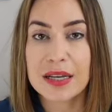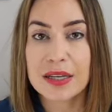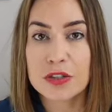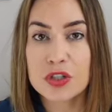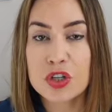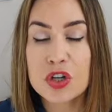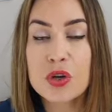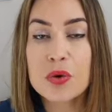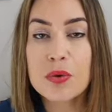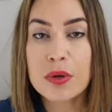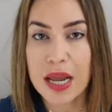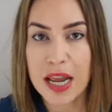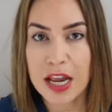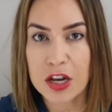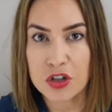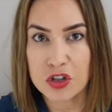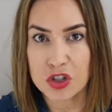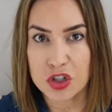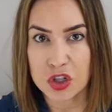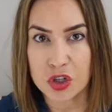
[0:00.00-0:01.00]
tune
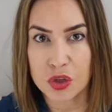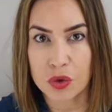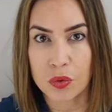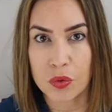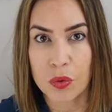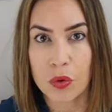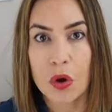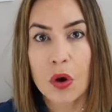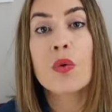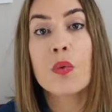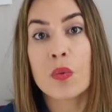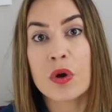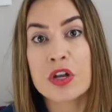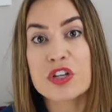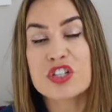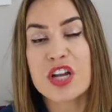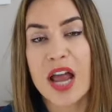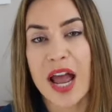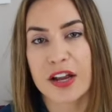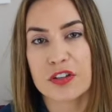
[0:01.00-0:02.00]
into
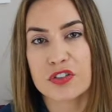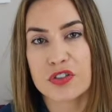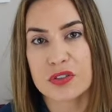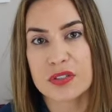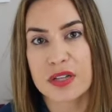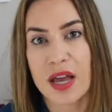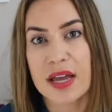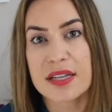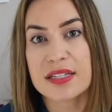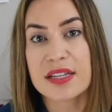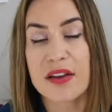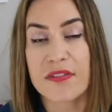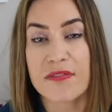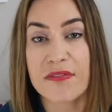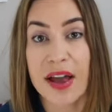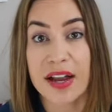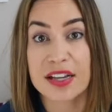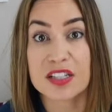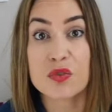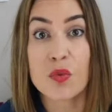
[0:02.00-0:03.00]
which exercise
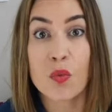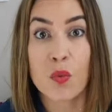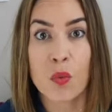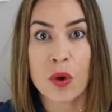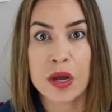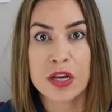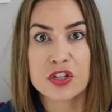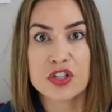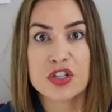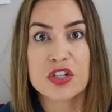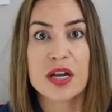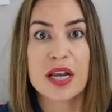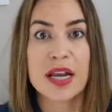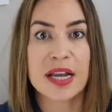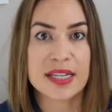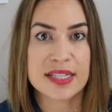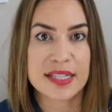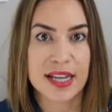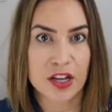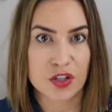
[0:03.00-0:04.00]
affects which
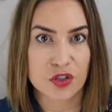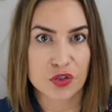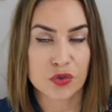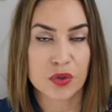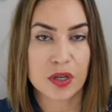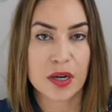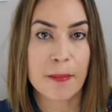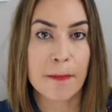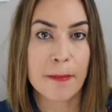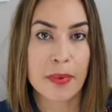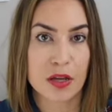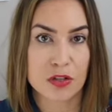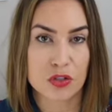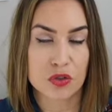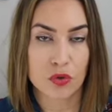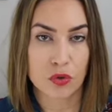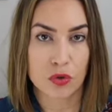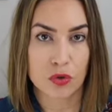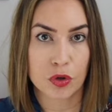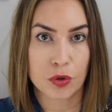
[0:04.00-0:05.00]
accessory
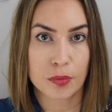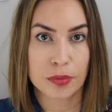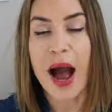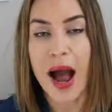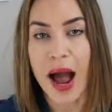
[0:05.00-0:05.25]
muscle group.